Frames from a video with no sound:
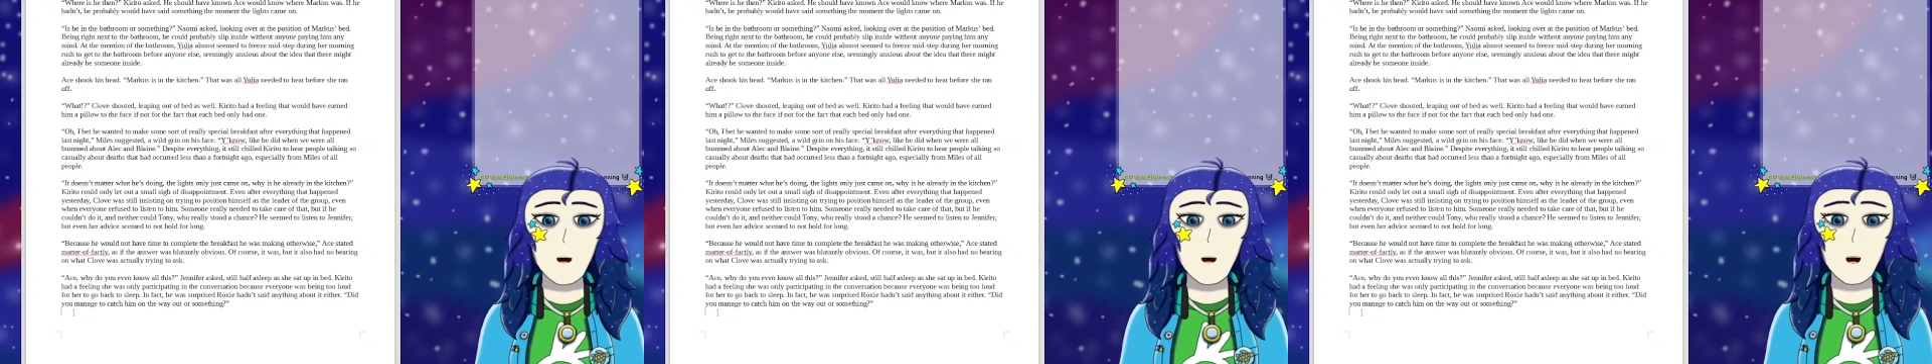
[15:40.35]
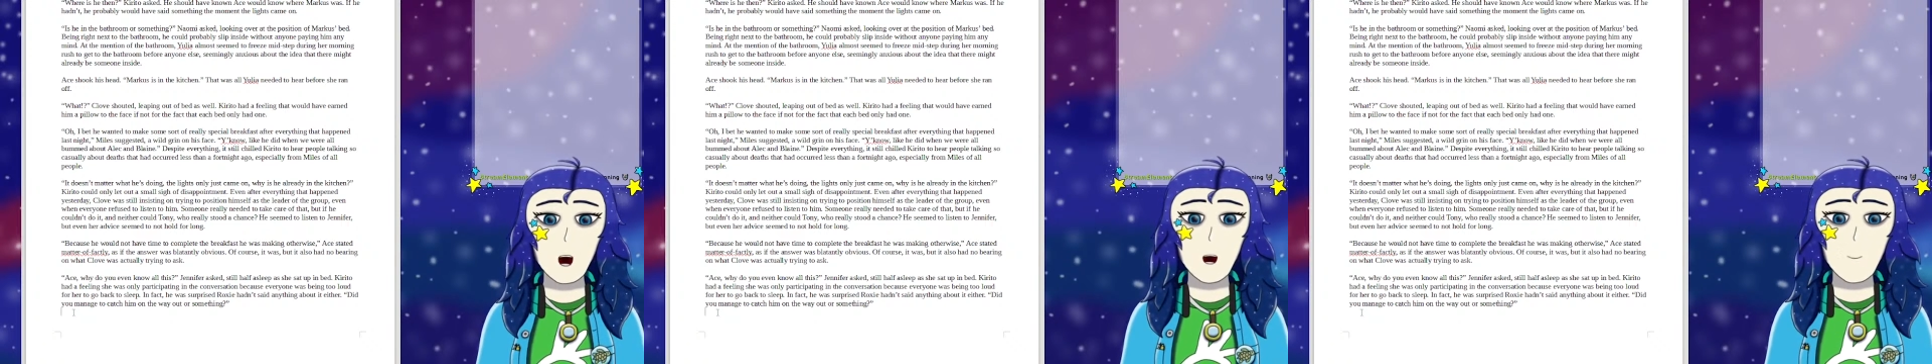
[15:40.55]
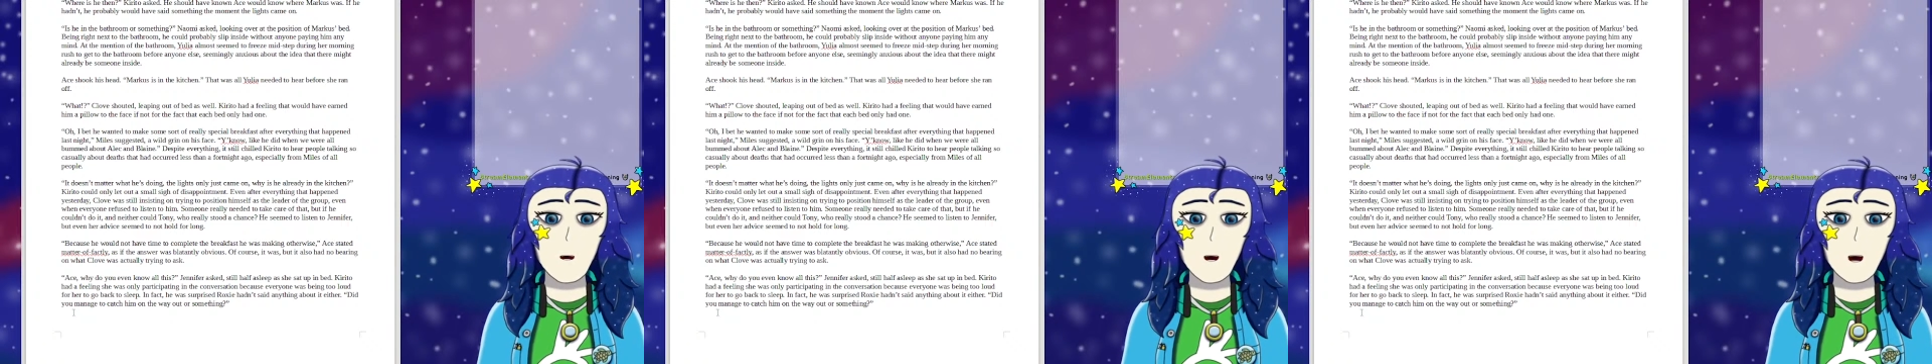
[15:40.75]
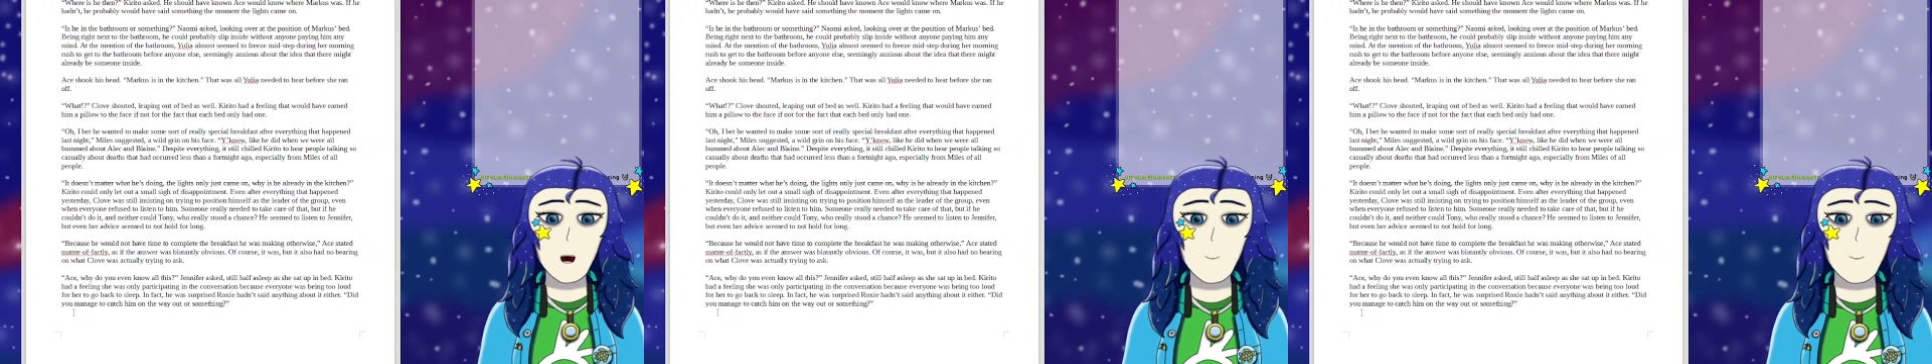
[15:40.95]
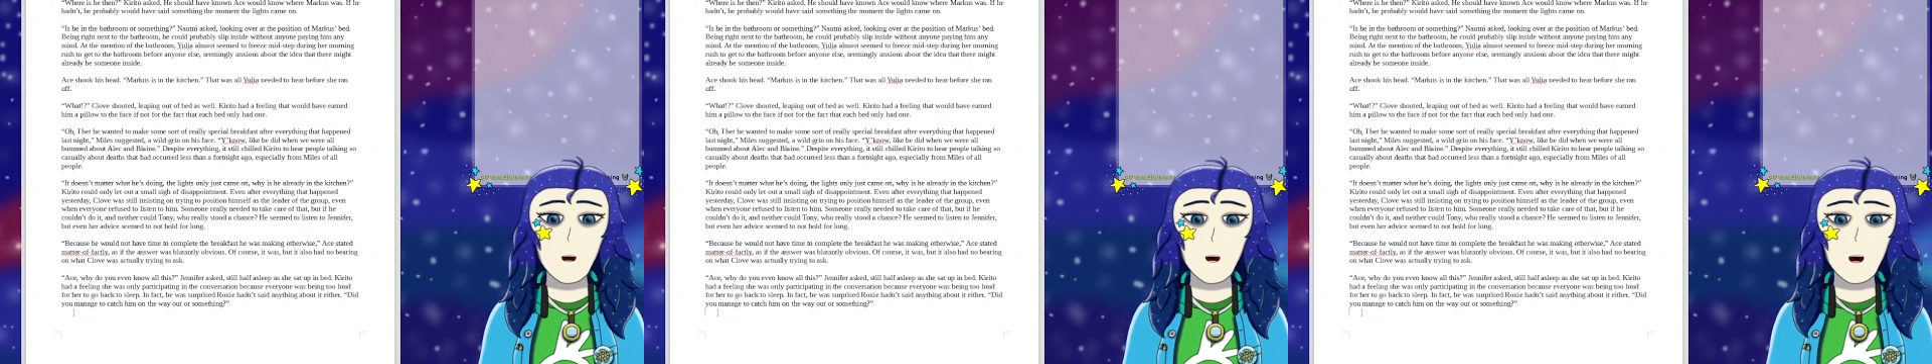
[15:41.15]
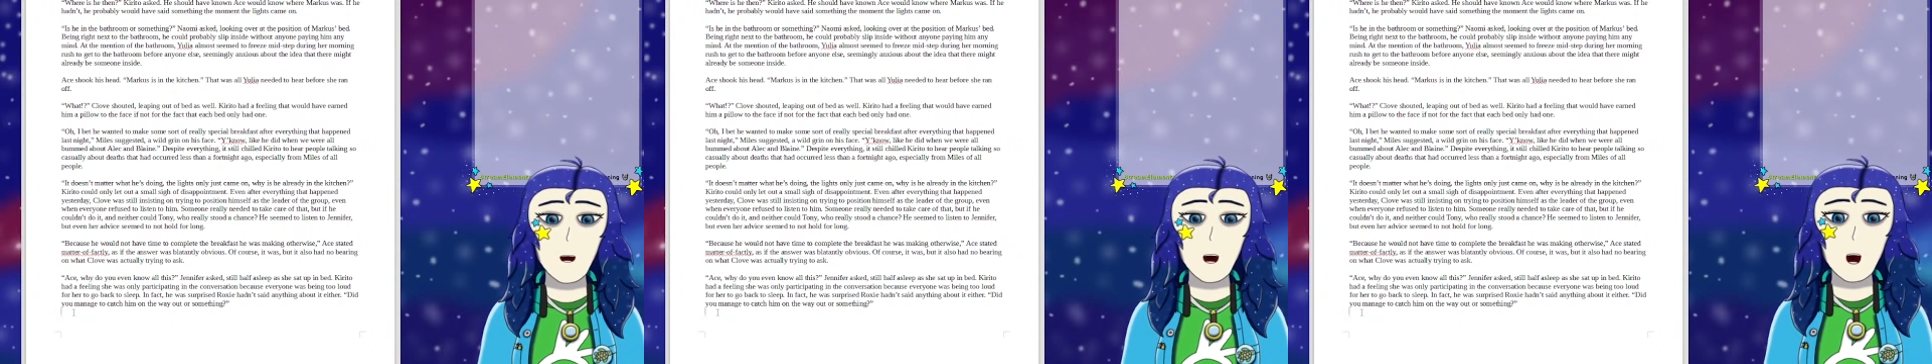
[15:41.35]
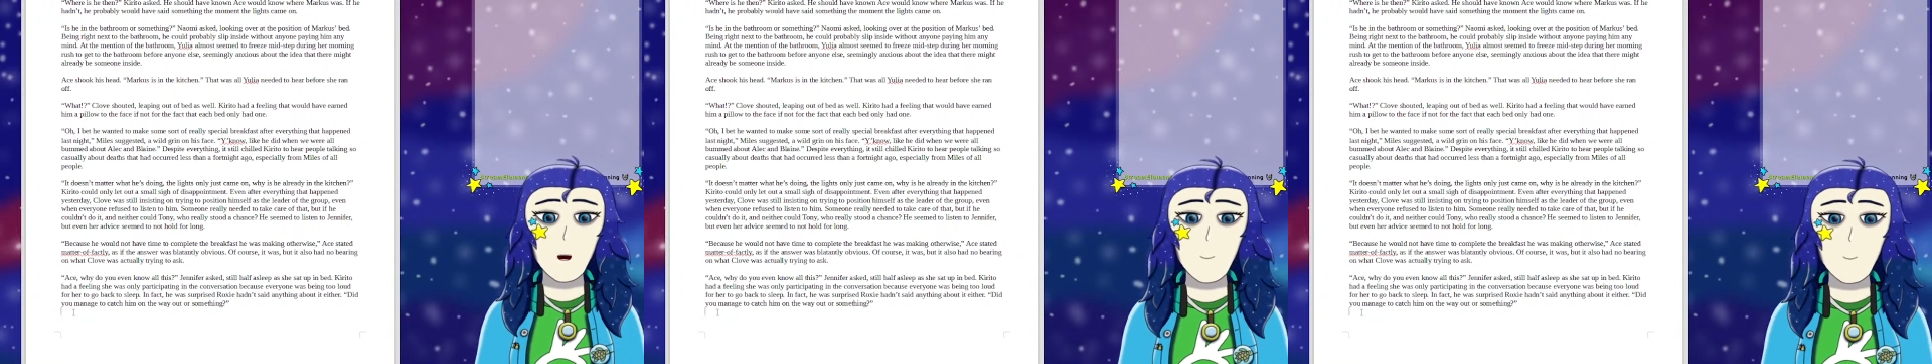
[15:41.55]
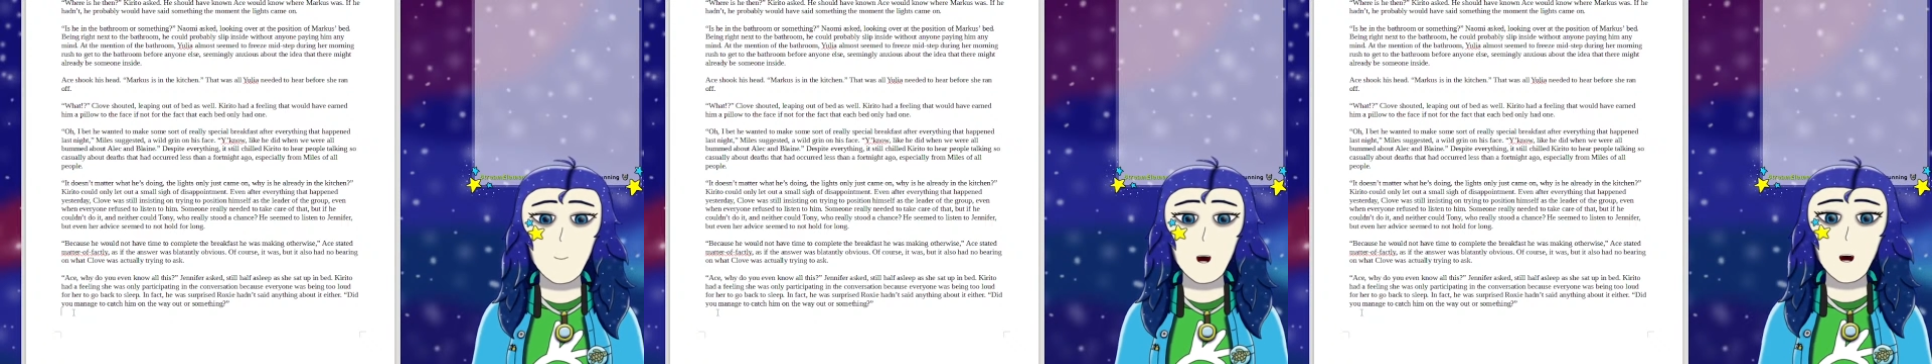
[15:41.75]
half asleep as she sat up in
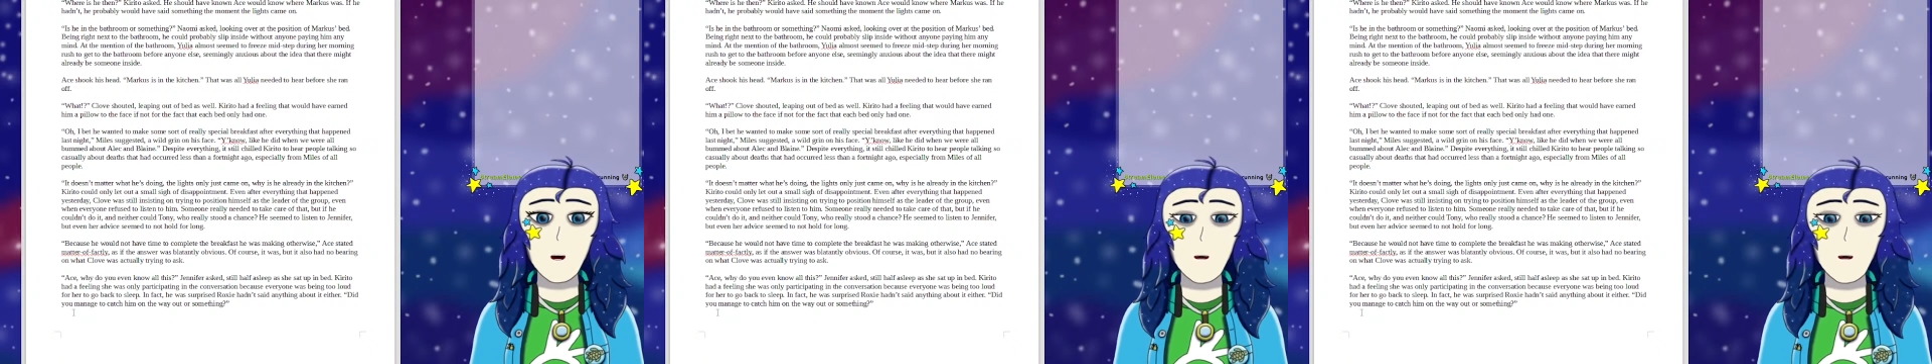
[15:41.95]
bed.